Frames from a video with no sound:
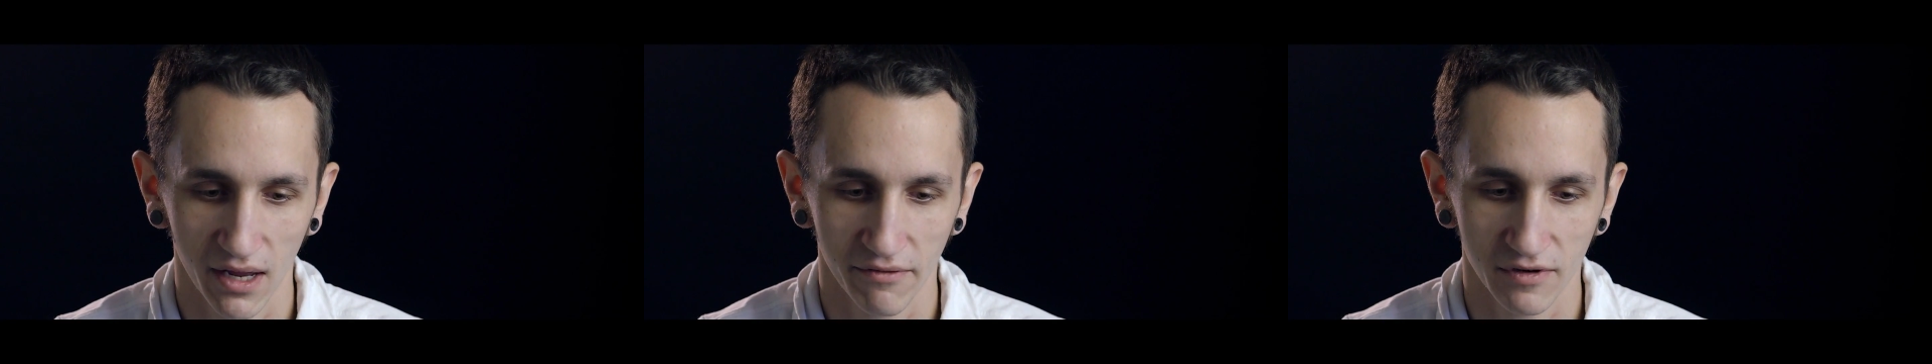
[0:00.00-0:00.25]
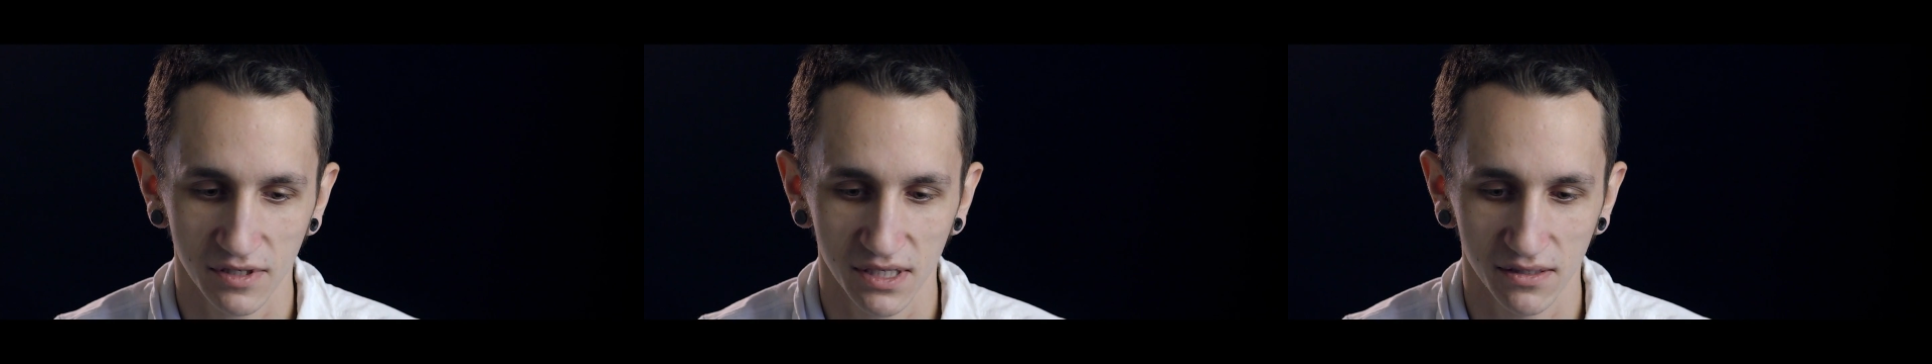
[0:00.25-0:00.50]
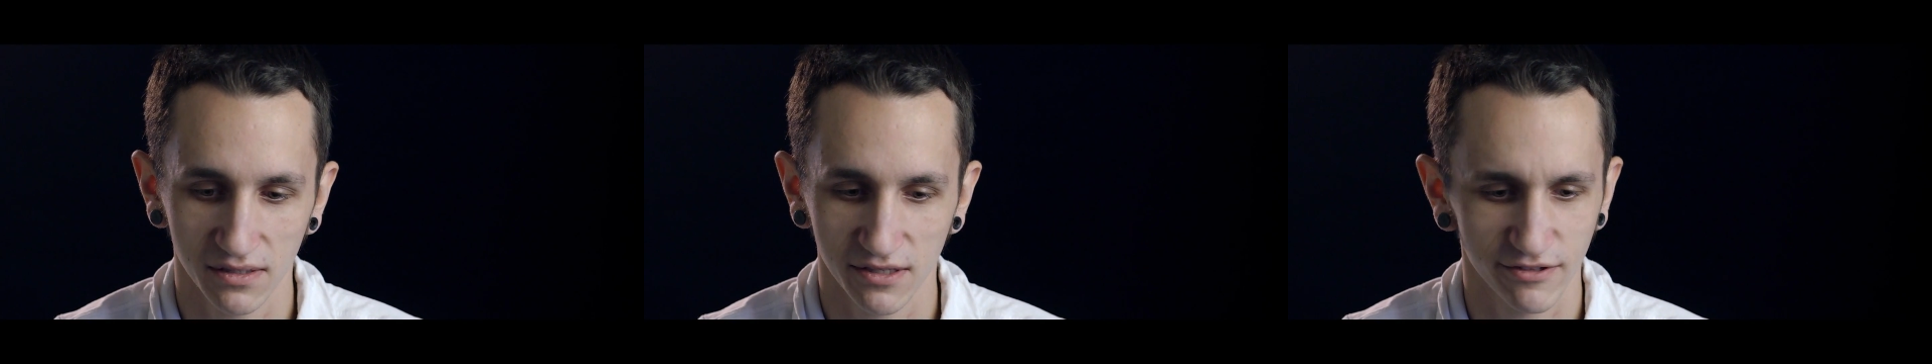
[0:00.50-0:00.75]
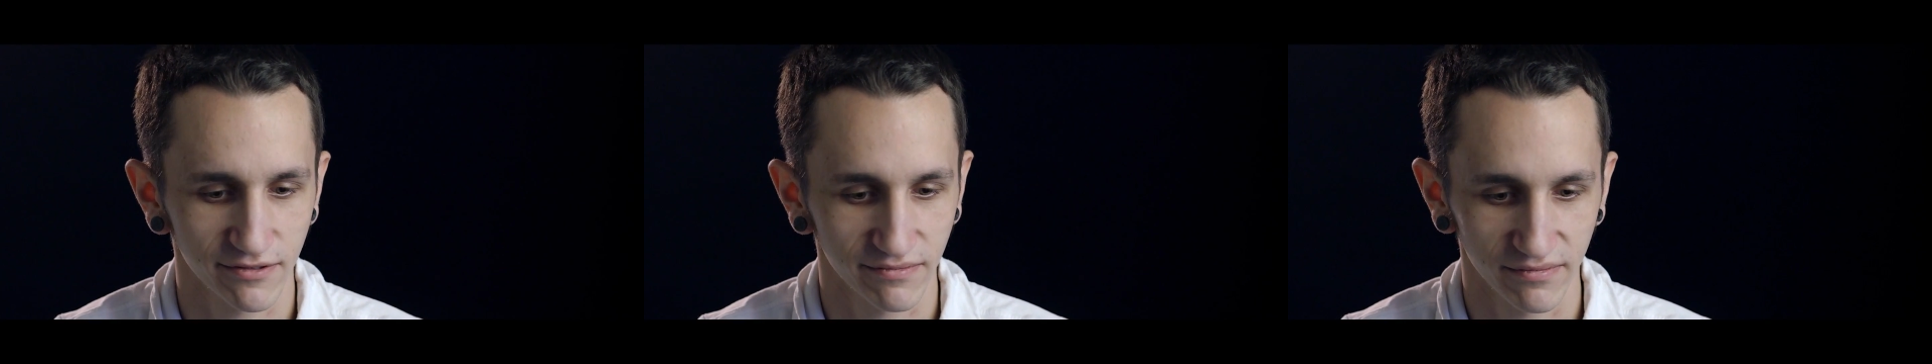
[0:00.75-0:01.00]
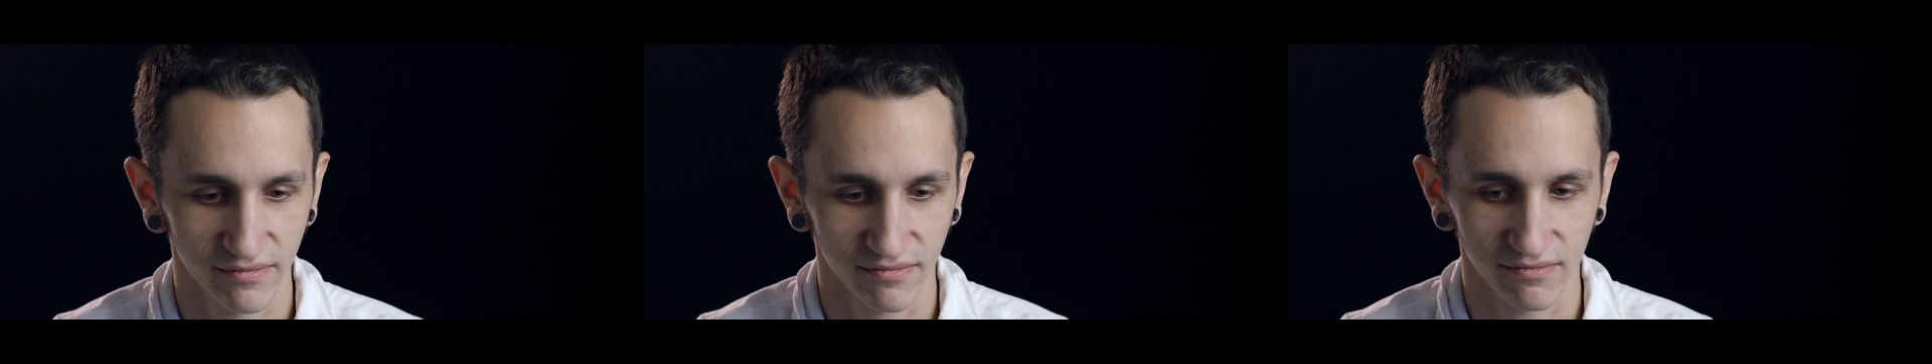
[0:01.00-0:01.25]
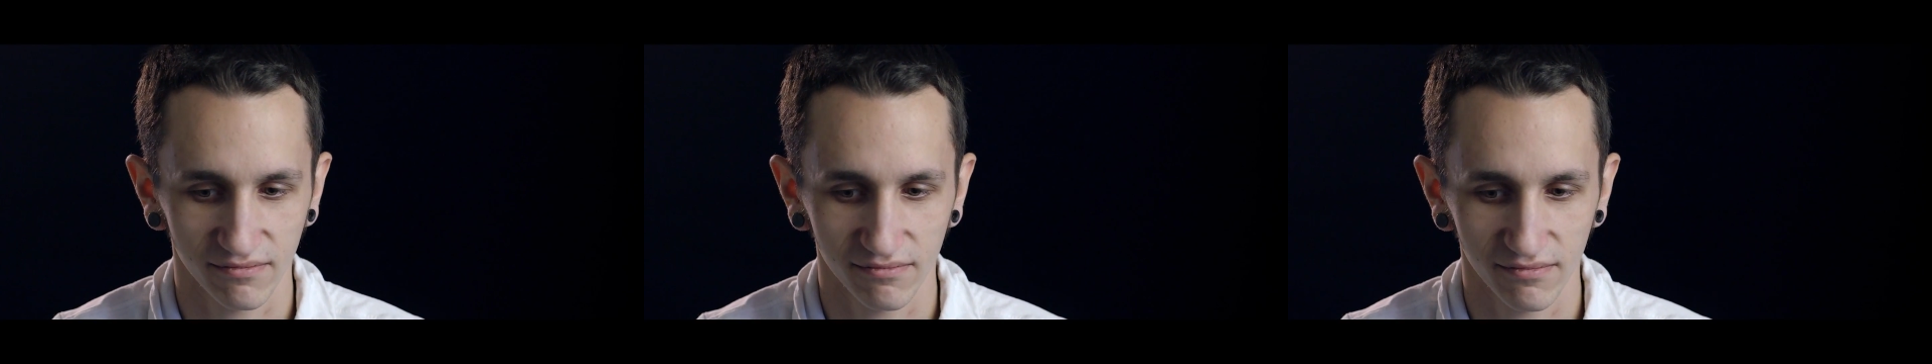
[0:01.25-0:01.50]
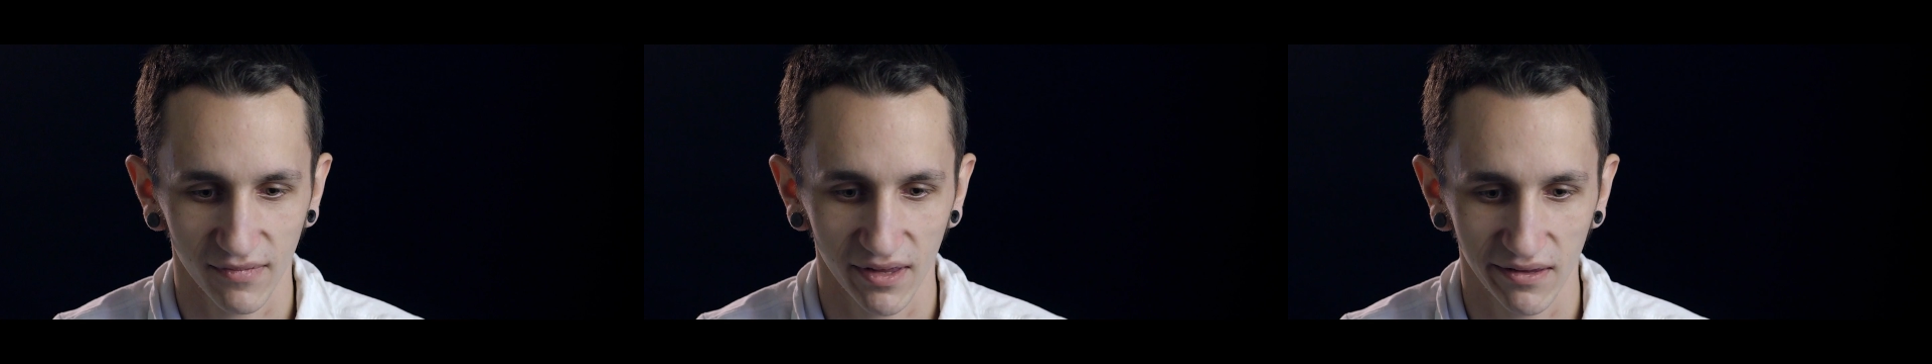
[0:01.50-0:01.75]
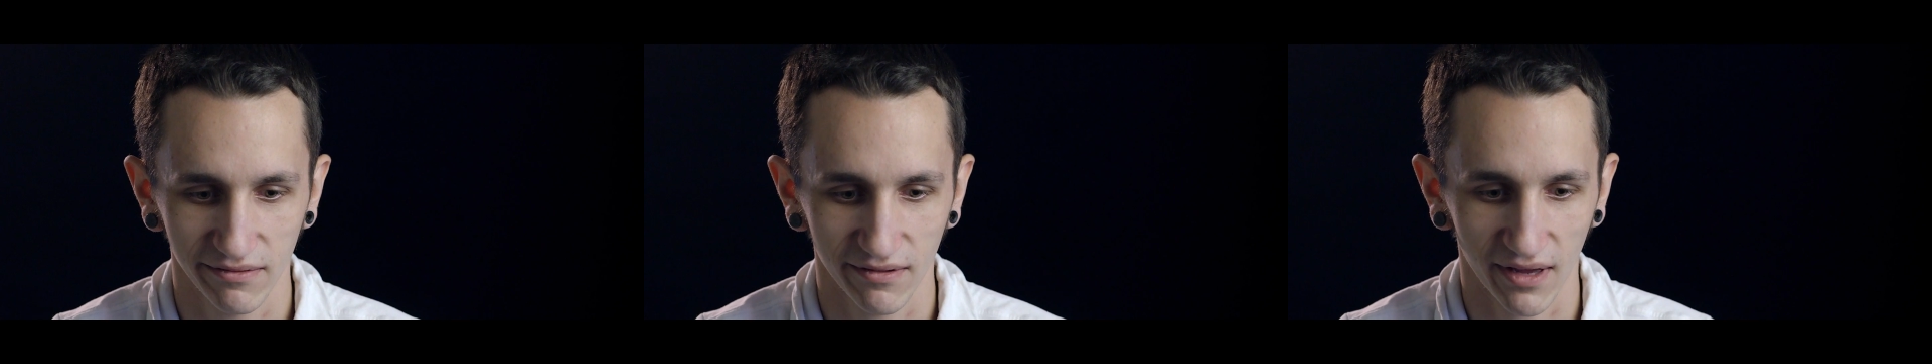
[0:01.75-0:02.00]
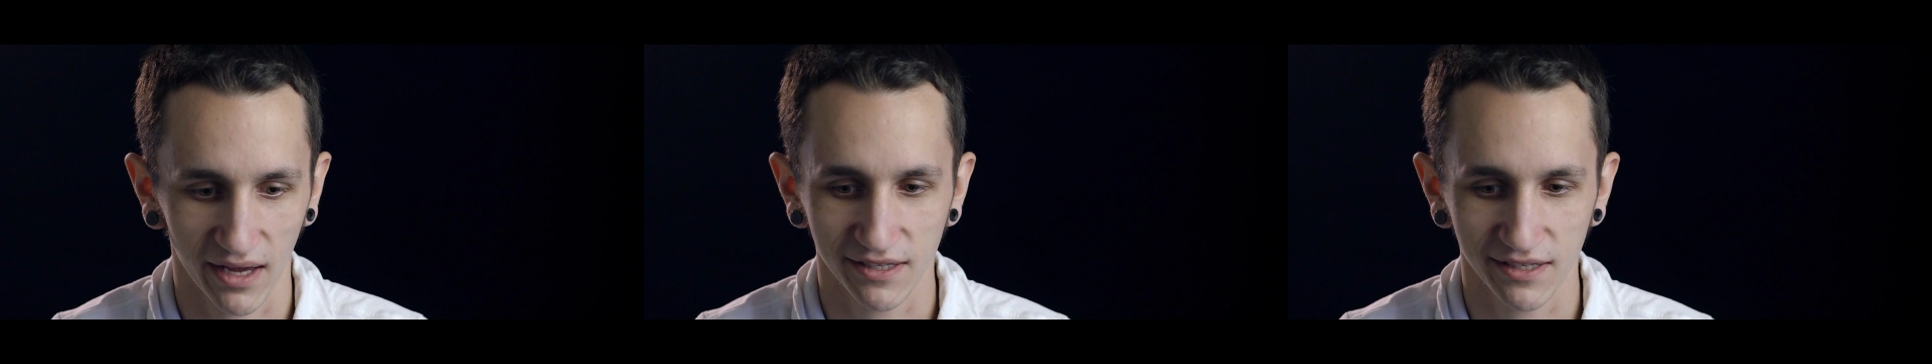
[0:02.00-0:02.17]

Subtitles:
ever since I